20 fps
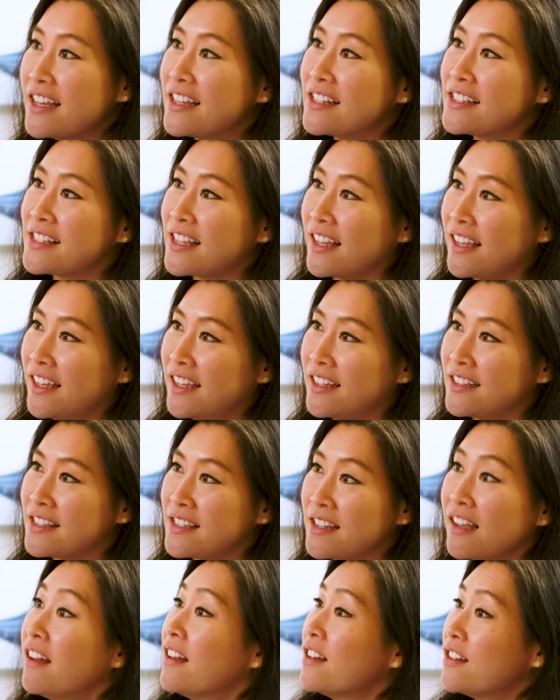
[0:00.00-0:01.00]
Is
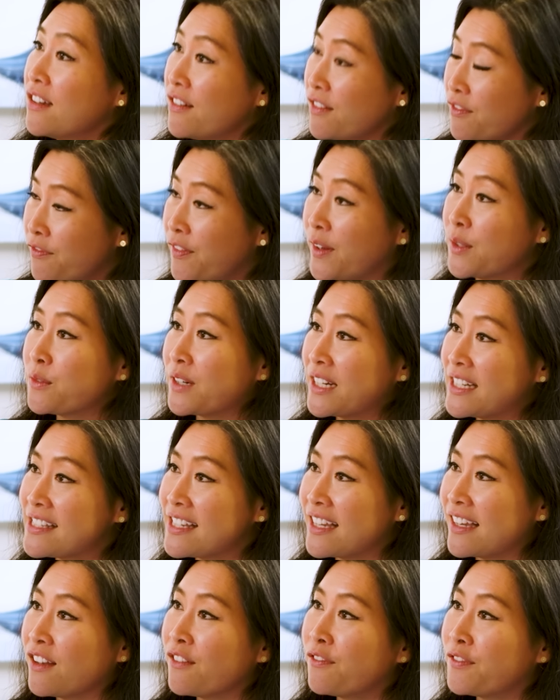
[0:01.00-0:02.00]
it
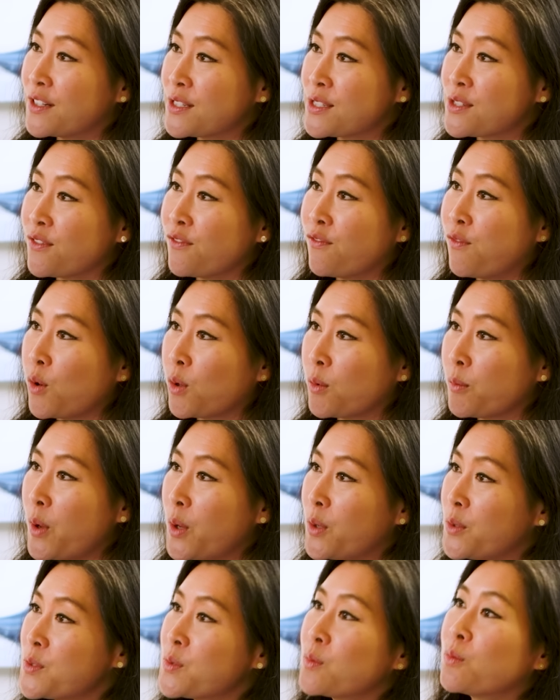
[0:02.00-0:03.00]
fundraising first and
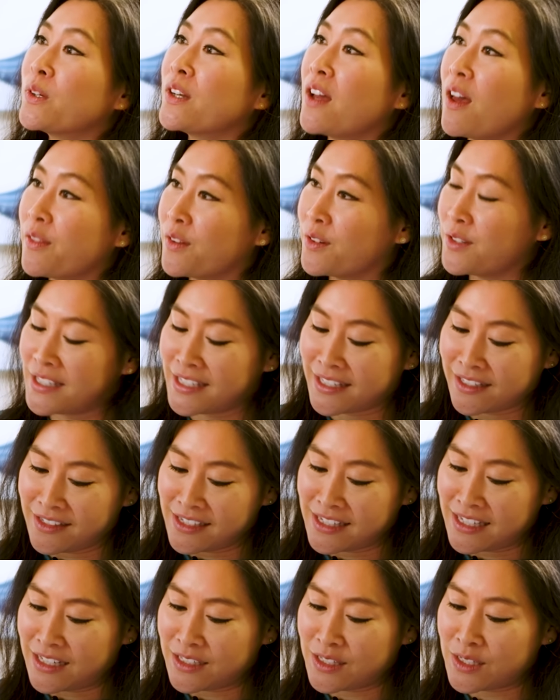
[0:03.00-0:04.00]
foremost? What other
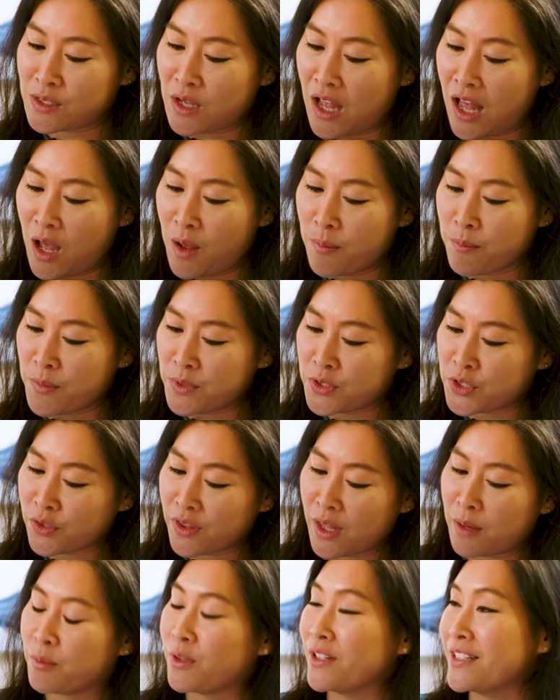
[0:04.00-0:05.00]
skill sets
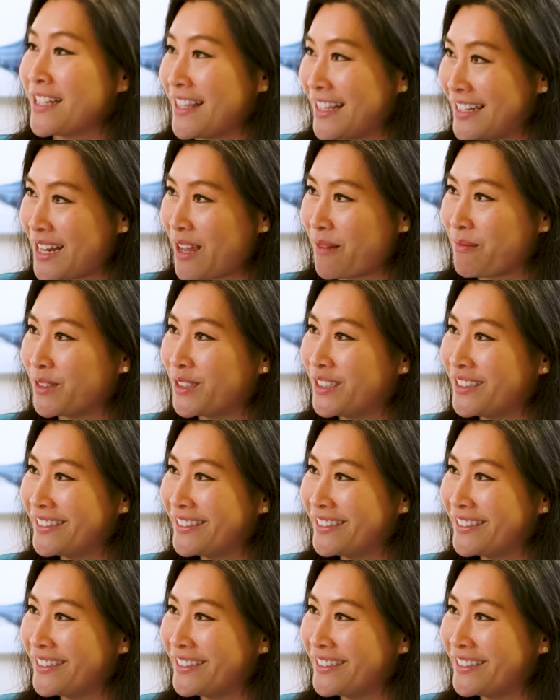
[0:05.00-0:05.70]
do they bring to the table?